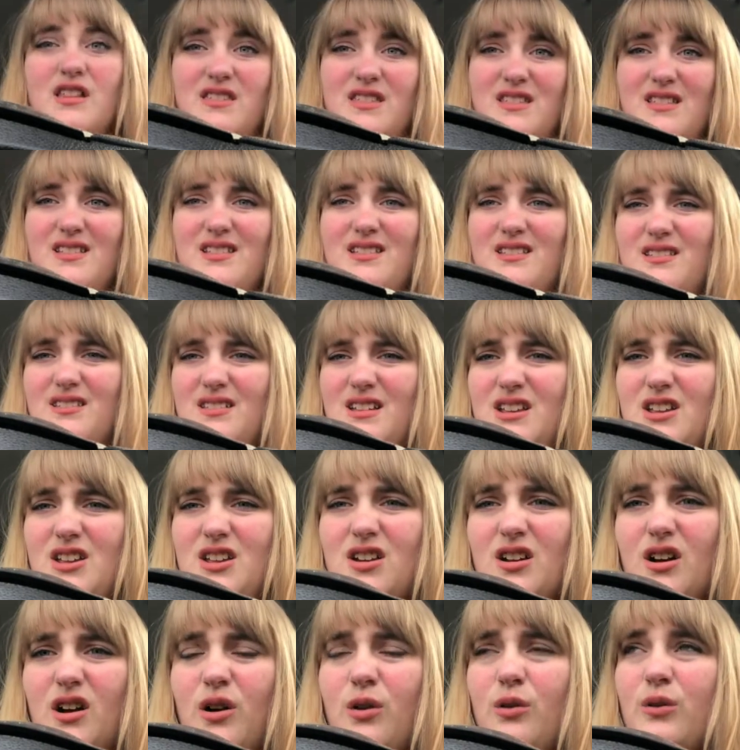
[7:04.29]
of the,
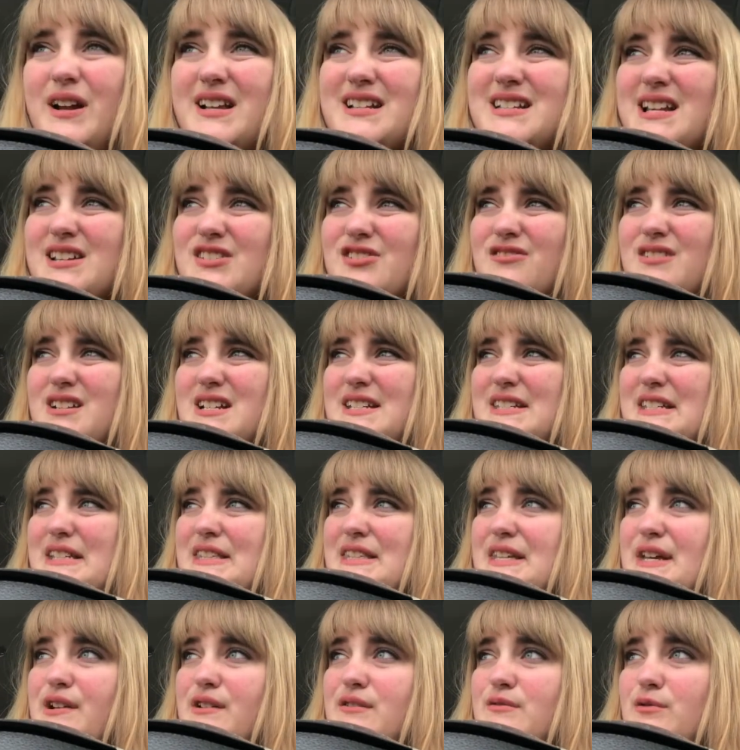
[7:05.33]
you know, accessories
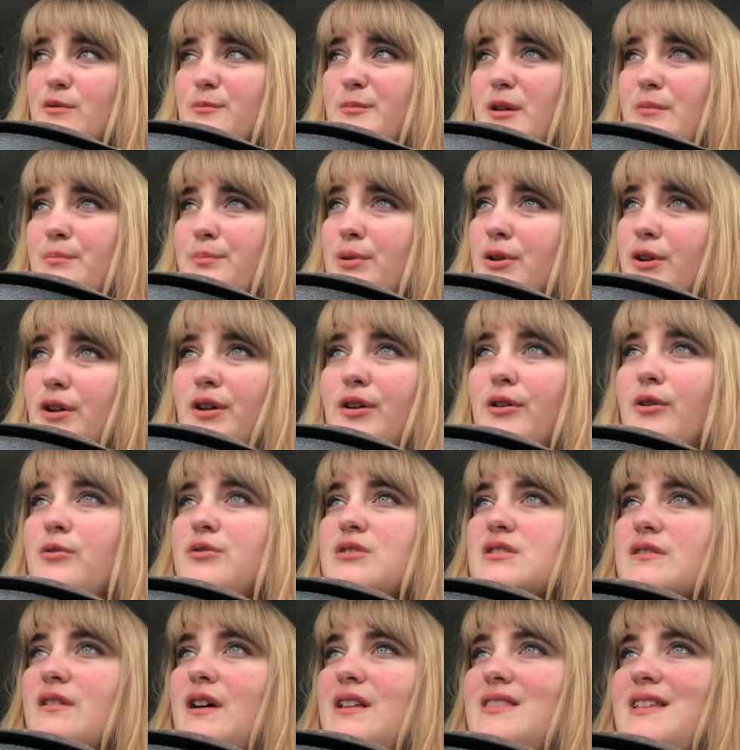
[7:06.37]
and things will be
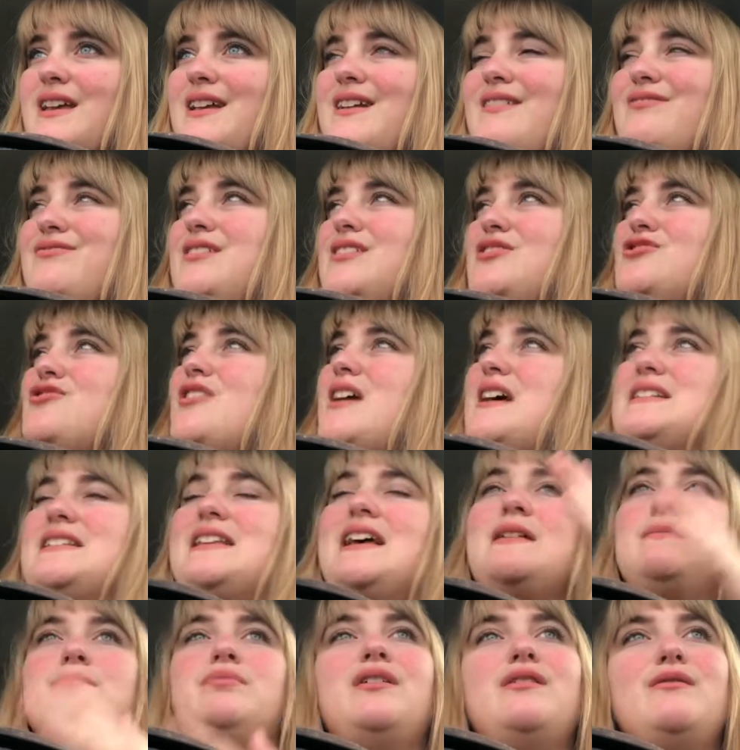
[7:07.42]
blue, so I think if the dress
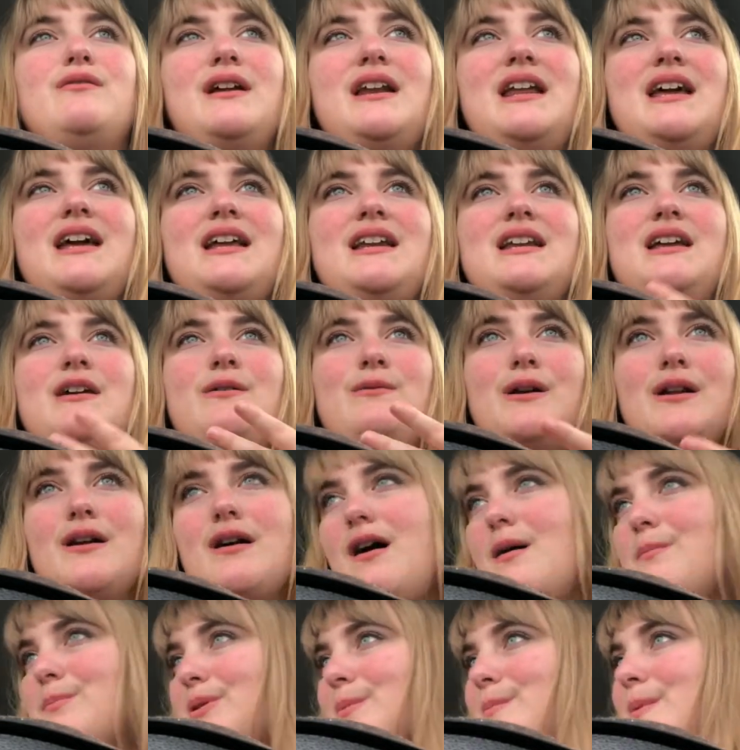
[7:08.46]
had blue in it, it would
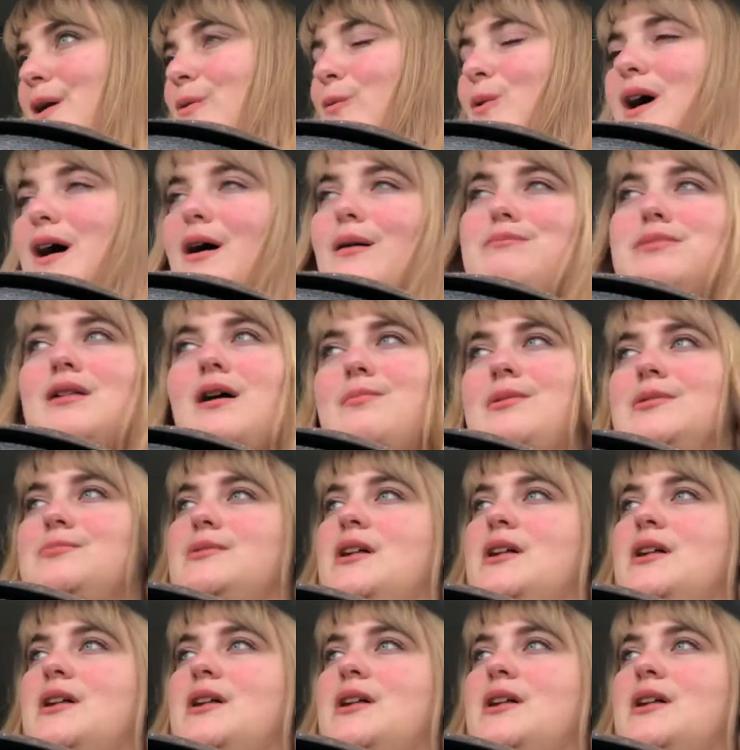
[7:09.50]
complement well, blah blah